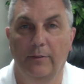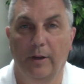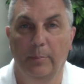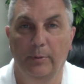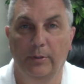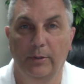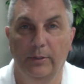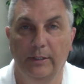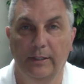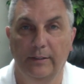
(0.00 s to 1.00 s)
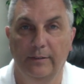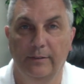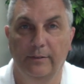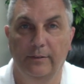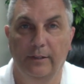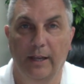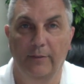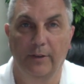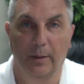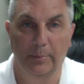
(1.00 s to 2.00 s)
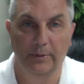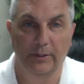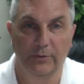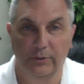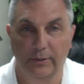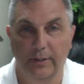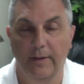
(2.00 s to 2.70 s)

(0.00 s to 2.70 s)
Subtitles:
opportunities to have competition.